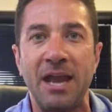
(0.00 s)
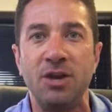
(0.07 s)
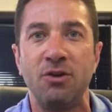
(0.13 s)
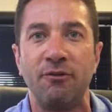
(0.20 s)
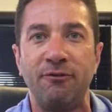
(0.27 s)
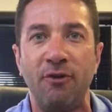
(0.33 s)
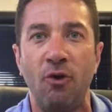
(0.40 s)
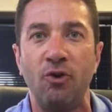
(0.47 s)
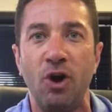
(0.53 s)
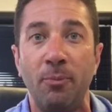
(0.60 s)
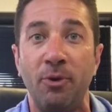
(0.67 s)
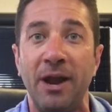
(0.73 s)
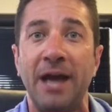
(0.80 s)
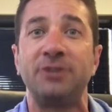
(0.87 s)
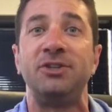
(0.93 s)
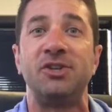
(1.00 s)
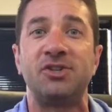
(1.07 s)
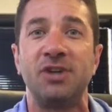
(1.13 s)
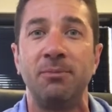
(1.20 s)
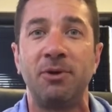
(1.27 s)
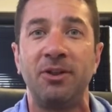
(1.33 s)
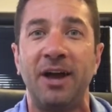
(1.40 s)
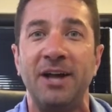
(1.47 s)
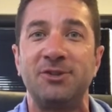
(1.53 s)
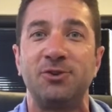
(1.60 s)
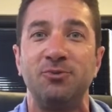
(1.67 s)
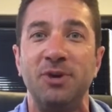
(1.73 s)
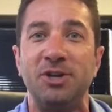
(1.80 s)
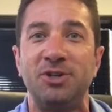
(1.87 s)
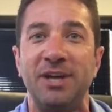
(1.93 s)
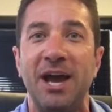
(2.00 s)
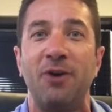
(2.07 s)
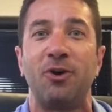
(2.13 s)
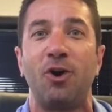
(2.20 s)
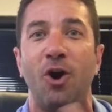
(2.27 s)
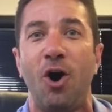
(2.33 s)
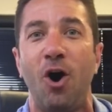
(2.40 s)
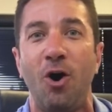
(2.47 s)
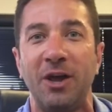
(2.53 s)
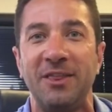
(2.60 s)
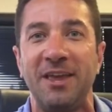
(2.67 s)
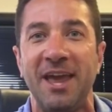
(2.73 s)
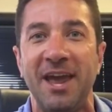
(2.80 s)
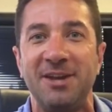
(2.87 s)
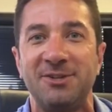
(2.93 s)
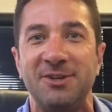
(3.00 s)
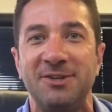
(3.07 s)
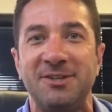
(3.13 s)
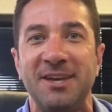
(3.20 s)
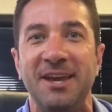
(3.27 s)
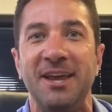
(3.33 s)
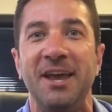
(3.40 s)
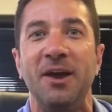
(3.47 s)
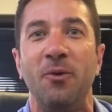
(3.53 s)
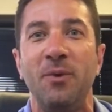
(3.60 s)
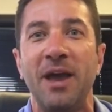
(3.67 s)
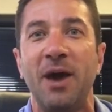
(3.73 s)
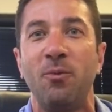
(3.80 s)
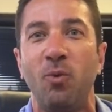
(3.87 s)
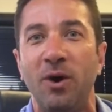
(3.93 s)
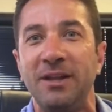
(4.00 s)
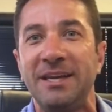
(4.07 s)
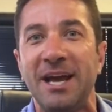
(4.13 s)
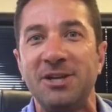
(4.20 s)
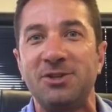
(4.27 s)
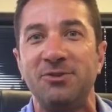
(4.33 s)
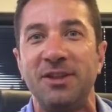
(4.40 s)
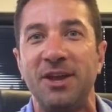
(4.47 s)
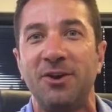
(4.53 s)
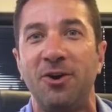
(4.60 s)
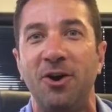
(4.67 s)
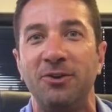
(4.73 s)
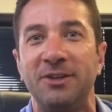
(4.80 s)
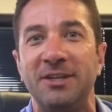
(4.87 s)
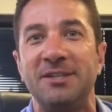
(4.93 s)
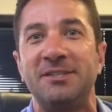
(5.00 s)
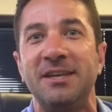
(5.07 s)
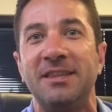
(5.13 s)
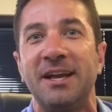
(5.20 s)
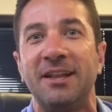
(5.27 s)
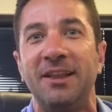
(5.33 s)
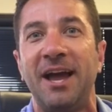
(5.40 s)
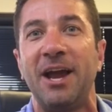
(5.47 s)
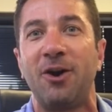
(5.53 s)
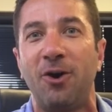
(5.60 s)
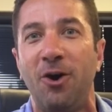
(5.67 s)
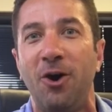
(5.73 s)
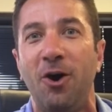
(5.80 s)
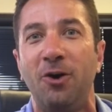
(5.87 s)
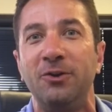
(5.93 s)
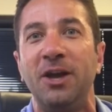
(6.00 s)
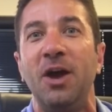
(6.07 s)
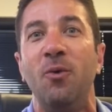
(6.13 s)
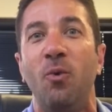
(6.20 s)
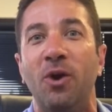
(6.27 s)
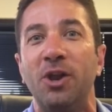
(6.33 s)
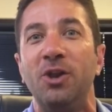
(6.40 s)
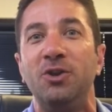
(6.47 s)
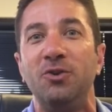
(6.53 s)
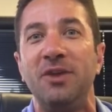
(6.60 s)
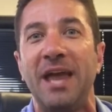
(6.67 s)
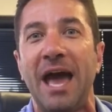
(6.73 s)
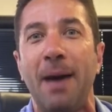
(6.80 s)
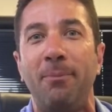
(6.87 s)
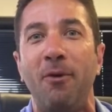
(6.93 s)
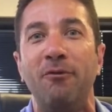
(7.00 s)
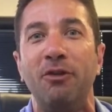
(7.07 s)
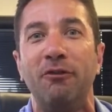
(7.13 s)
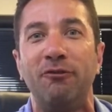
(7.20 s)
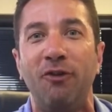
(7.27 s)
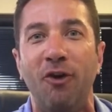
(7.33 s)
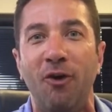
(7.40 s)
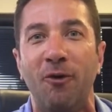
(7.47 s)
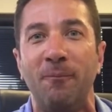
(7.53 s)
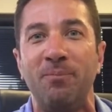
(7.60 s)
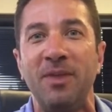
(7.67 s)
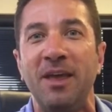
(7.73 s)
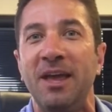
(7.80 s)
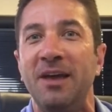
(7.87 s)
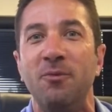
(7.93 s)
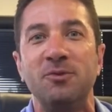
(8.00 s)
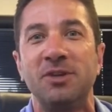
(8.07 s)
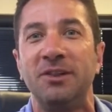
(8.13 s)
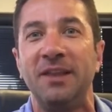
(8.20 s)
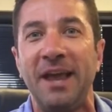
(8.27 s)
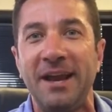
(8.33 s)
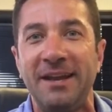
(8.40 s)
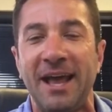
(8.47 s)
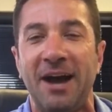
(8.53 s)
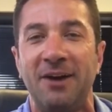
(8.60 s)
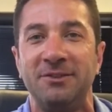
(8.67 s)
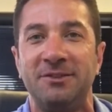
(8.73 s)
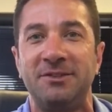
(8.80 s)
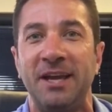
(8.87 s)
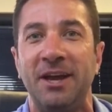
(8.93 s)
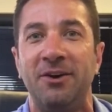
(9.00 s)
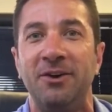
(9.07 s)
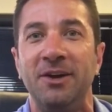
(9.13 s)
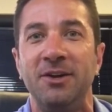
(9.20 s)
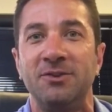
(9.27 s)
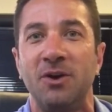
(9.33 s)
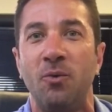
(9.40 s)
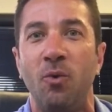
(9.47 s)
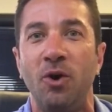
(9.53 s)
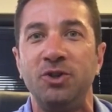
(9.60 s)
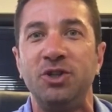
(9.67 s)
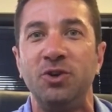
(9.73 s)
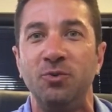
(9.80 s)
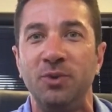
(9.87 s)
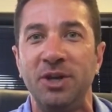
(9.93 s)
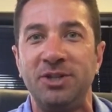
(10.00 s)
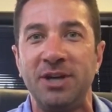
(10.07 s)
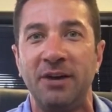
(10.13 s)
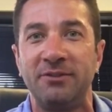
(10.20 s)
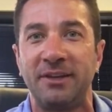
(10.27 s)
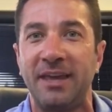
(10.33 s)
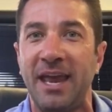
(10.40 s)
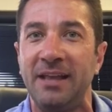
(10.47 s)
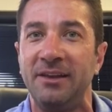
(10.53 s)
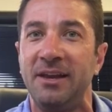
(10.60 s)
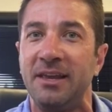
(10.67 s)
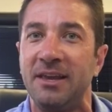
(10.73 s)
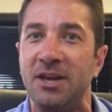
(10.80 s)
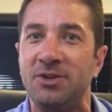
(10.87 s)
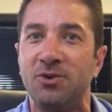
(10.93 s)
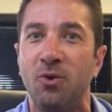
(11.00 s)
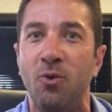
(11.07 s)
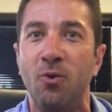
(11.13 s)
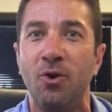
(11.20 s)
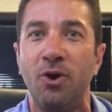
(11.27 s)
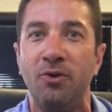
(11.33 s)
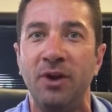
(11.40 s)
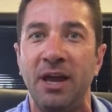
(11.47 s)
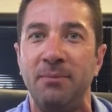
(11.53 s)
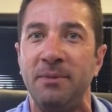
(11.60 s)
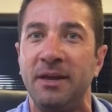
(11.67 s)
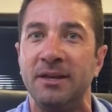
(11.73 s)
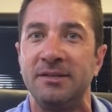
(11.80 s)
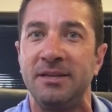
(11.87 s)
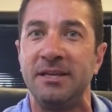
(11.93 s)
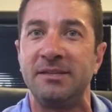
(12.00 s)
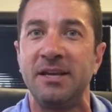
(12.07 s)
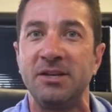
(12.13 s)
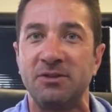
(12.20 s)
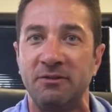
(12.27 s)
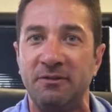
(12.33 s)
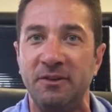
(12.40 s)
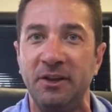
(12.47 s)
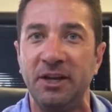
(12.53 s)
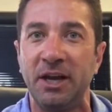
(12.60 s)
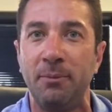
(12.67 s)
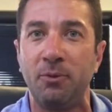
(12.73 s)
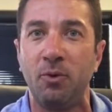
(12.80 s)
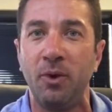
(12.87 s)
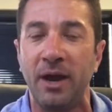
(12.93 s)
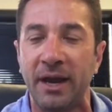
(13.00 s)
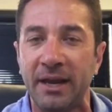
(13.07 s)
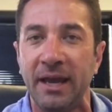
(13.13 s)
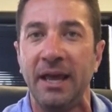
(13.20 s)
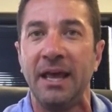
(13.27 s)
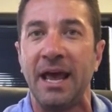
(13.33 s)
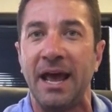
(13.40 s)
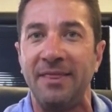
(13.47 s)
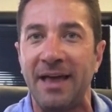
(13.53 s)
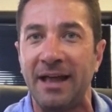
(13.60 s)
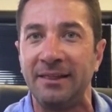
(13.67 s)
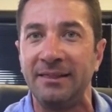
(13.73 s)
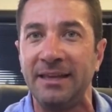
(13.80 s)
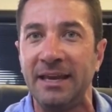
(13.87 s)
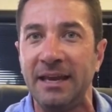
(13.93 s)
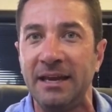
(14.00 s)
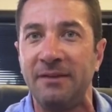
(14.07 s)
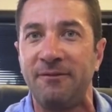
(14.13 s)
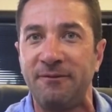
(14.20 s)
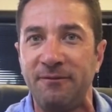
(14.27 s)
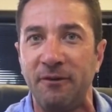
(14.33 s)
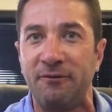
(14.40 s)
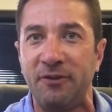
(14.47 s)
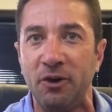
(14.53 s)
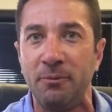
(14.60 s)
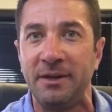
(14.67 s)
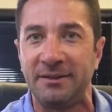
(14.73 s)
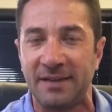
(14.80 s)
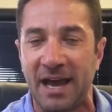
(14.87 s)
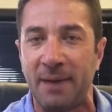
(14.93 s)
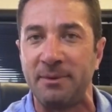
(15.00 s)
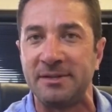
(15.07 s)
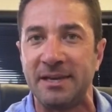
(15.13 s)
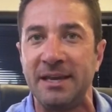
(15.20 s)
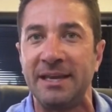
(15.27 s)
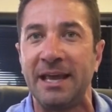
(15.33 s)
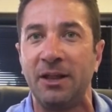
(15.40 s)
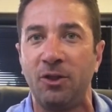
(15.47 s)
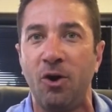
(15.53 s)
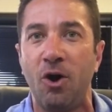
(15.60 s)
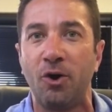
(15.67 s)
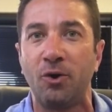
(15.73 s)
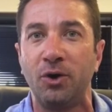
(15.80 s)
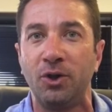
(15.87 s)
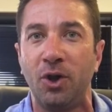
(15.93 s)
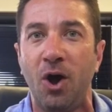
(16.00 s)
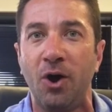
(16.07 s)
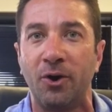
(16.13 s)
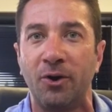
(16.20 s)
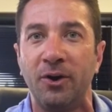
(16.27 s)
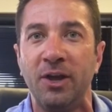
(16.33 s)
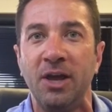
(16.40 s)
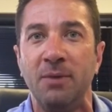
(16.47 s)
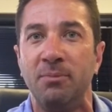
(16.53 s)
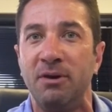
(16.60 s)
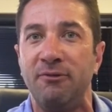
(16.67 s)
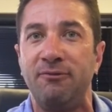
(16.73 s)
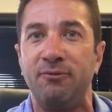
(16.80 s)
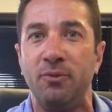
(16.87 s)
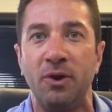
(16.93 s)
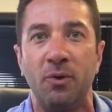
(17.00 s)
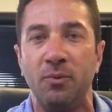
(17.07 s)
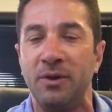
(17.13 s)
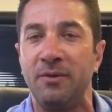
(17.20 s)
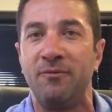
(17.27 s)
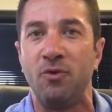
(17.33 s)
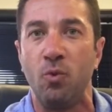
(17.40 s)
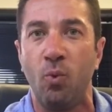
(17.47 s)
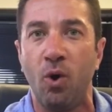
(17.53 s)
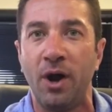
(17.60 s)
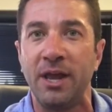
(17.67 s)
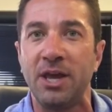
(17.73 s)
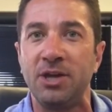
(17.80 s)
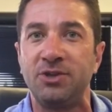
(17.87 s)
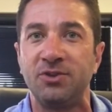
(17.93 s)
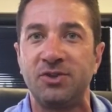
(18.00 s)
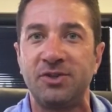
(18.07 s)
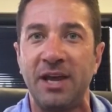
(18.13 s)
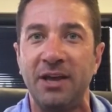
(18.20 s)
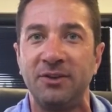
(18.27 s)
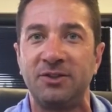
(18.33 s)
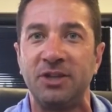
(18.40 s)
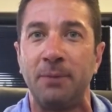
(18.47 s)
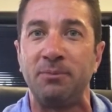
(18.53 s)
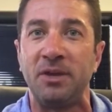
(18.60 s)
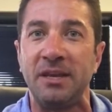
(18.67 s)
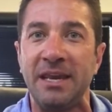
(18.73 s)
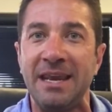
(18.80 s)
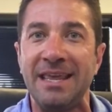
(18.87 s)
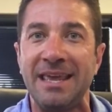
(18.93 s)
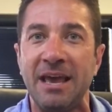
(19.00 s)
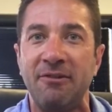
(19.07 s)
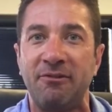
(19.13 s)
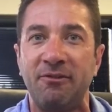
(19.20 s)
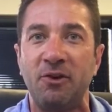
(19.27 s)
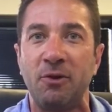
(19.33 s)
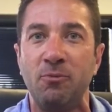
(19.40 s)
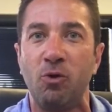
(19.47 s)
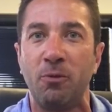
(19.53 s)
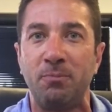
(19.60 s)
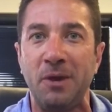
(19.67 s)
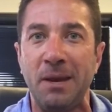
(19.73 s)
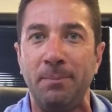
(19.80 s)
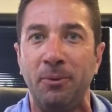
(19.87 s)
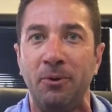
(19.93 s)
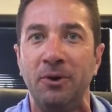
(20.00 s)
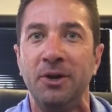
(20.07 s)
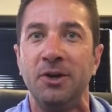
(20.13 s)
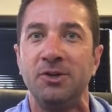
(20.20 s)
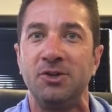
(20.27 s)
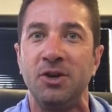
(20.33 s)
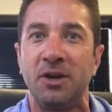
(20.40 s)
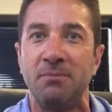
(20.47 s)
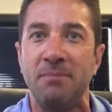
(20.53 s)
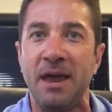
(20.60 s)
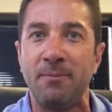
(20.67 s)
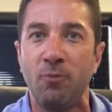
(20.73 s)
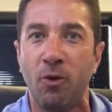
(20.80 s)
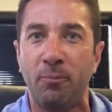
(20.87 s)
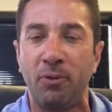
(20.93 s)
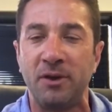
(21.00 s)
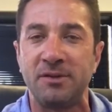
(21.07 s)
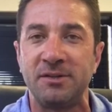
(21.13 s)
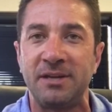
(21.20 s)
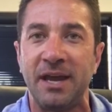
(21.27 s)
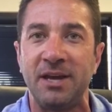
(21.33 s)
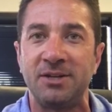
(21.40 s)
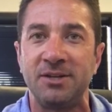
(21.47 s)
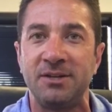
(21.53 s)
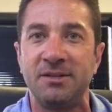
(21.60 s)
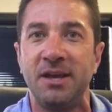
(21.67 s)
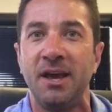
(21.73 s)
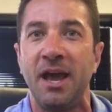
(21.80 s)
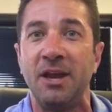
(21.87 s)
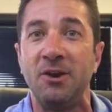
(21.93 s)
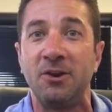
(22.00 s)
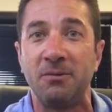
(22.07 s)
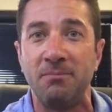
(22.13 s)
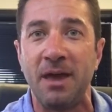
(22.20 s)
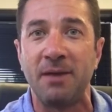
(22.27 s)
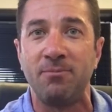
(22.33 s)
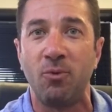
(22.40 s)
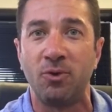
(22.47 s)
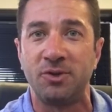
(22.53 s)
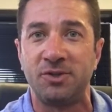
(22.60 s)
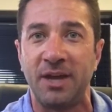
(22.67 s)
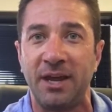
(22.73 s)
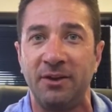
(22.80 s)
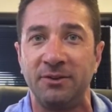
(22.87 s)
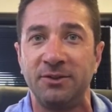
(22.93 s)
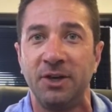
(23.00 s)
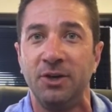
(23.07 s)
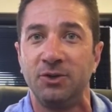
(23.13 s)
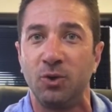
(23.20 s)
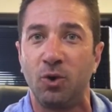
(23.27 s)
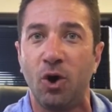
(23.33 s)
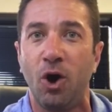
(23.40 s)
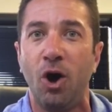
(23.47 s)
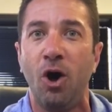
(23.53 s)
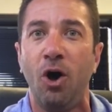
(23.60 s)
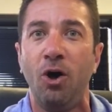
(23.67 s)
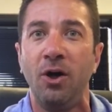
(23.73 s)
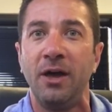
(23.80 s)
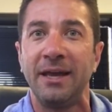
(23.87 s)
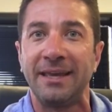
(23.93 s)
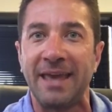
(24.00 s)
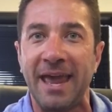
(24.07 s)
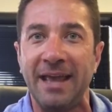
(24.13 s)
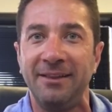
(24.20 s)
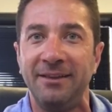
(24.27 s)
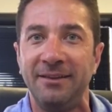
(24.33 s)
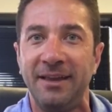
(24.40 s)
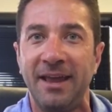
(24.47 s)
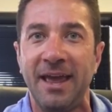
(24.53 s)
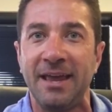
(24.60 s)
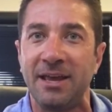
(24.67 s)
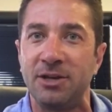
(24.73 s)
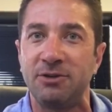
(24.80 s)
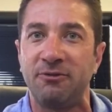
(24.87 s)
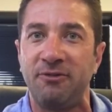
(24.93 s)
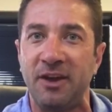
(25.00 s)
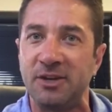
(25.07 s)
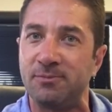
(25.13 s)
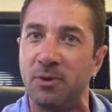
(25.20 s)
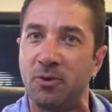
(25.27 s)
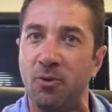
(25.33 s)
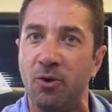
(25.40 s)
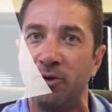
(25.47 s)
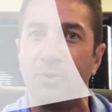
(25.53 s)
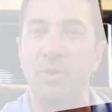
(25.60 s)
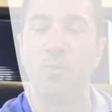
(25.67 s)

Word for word: and your phone number. And actually, some clients are reaching out, calling the agents. We had one yesterday that called in, said the client called and wanted to do the app over the phone. It was a laydown sale. So I want you to reach out to Kaylin and get your order in because these things are filling up quick and that lead fulfillment time is going to get longer and longer. But if you know if you want to get your sales up, you need to get in front of more people so you can make more presentations and and you can make more sales. So call Kalen today and get your Facebook order